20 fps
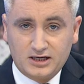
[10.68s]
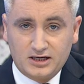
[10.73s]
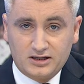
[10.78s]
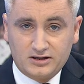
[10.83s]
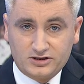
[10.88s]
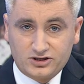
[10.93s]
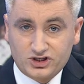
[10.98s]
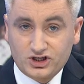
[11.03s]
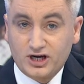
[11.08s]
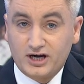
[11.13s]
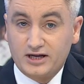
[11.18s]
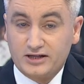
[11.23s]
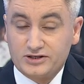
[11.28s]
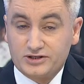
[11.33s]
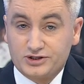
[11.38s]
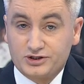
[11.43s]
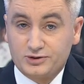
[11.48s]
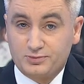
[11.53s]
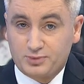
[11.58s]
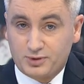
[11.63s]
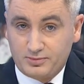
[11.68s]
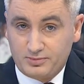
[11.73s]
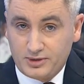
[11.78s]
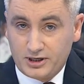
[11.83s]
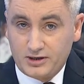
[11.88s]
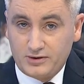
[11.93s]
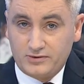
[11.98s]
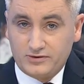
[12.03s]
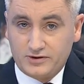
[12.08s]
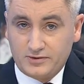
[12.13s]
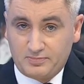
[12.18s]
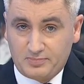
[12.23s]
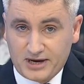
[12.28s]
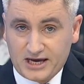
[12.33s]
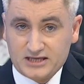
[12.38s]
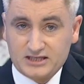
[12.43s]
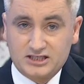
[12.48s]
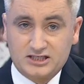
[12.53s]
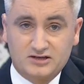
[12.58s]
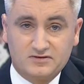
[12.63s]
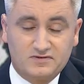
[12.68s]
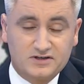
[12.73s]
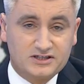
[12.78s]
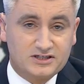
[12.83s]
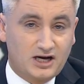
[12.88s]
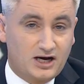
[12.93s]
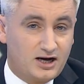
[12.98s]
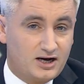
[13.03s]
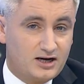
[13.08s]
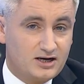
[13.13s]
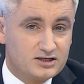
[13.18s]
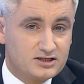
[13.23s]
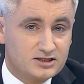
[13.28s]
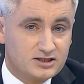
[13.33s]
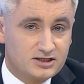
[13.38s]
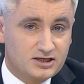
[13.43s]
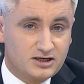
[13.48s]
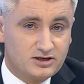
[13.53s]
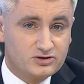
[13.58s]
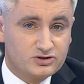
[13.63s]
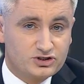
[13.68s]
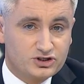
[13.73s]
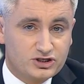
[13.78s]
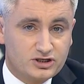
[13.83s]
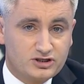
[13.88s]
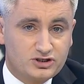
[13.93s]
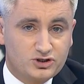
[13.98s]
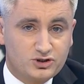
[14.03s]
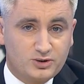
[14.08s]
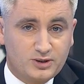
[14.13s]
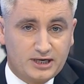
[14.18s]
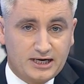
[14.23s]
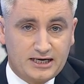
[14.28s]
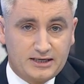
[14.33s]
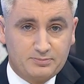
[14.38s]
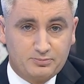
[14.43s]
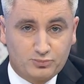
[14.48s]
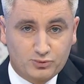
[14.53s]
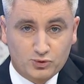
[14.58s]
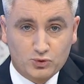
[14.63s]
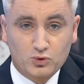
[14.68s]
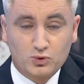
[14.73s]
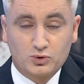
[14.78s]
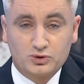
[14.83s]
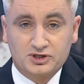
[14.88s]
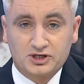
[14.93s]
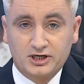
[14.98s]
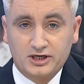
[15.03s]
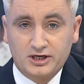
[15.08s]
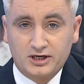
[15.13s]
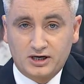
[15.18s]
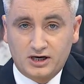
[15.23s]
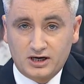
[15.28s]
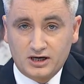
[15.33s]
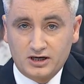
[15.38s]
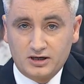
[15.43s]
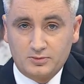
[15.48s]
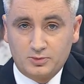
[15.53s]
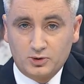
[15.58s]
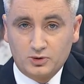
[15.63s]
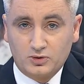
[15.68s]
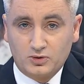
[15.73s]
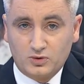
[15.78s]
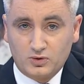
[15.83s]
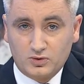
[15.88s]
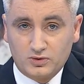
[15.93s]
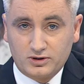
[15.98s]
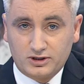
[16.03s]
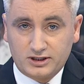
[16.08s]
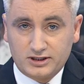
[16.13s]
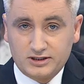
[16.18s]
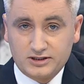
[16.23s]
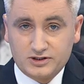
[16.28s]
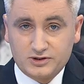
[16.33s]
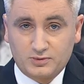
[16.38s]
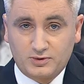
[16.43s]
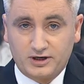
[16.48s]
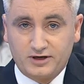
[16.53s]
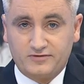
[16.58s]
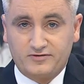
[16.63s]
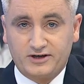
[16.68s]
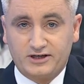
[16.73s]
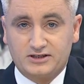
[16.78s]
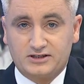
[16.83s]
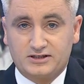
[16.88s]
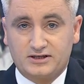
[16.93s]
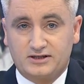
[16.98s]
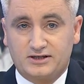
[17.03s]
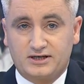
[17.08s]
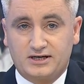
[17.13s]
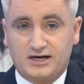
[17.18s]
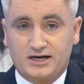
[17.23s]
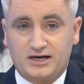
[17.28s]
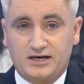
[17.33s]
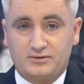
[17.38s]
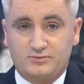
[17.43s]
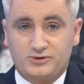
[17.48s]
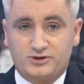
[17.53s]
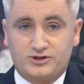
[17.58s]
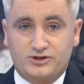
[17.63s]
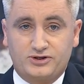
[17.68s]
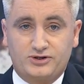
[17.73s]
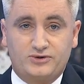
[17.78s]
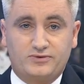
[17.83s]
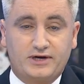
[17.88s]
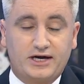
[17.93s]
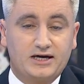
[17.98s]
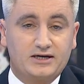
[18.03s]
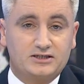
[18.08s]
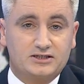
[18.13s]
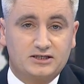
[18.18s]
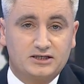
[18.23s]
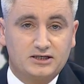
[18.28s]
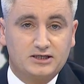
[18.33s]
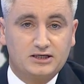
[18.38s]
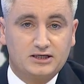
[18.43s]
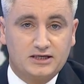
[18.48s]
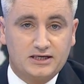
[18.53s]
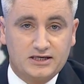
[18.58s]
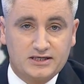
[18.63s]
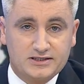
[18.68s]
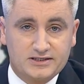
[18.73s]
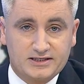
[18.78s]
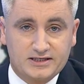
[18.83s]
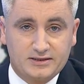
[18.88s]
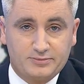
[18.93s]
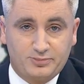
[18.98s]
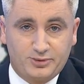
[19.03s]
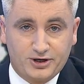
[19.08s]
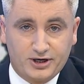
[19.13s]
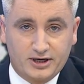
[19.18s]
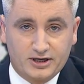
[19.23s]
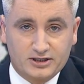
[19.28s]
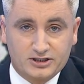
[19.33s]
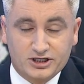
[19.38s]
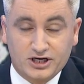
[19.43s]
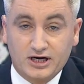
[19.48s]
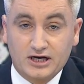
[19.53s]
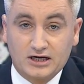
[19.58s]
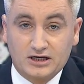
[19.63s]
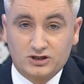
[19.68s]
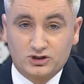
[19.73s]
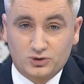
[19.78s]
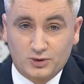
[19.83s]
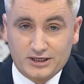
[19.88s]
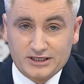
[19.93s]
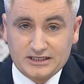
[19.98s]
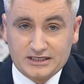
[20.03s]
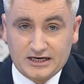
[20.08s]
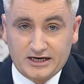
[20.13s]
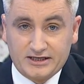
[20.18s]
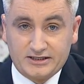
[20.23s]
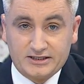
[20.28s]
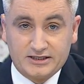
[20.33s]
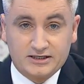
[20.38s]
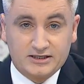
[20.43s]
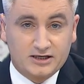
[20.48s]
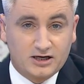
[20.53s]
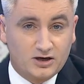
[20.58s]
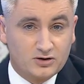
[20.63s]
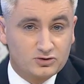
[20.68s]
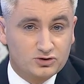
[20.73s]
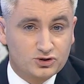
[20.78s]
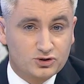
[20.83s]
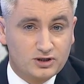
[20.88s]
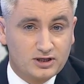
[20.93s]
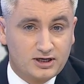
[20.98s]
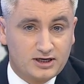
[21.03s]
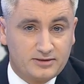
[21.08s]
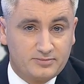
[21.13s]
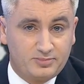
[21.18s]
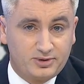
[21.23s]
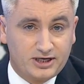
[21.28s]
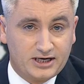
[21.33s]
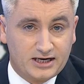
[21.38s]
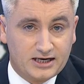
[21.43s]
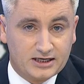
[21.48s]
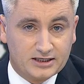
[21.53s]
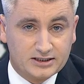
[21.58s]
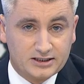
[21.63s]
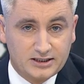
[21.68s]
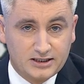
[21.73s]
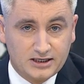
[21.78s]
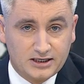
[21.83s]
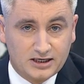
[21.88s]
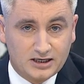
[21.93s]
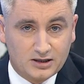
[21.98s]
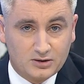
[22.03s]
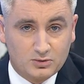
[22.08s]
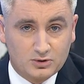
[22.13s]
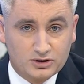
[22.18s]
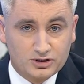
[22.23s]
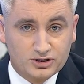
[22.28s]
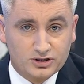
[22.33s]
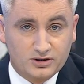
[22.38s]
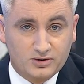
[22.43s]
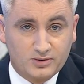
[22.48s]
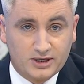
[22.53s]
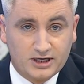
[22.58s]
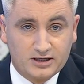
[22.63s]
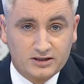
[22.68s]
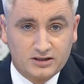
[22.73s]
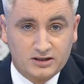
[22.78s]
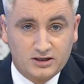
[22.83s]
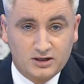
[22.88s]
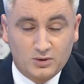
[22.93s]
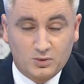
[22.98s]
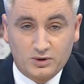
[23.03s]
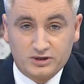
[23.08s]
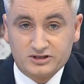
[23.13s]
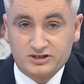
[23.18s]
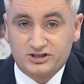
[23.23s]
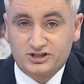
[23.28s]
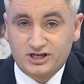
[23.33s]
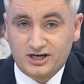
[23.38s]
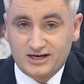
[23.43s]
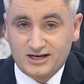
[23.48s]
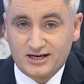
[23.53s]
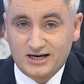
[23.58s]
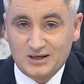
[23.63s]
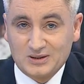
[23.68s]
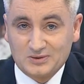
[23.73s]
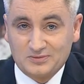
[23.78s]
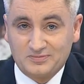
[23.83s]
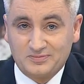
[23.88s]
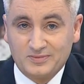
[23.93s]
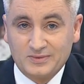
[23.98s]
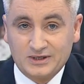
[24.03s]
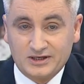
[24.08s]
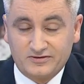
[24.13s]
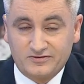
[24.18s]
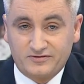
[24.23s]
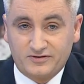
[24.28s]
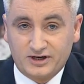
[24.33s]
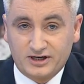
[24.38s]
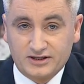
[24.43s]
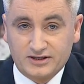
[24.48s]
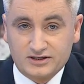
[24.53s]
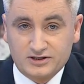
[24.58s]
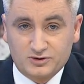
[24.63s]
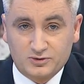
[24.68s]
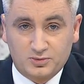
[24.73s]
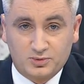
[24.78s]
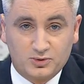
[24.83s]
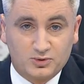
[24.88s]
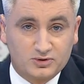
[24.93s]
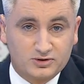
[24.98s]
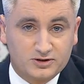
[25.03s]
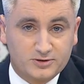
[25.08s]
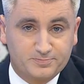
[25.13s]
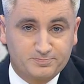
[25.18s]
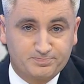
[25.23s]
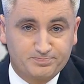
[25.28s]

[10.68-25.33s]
the chance to promote the best of its art and culture to a broad global audience. One event that aims to do that is the Pyeongchang 2018 Cultural Olympiad. Our Won Jung-hwan went to check it out and filed this report.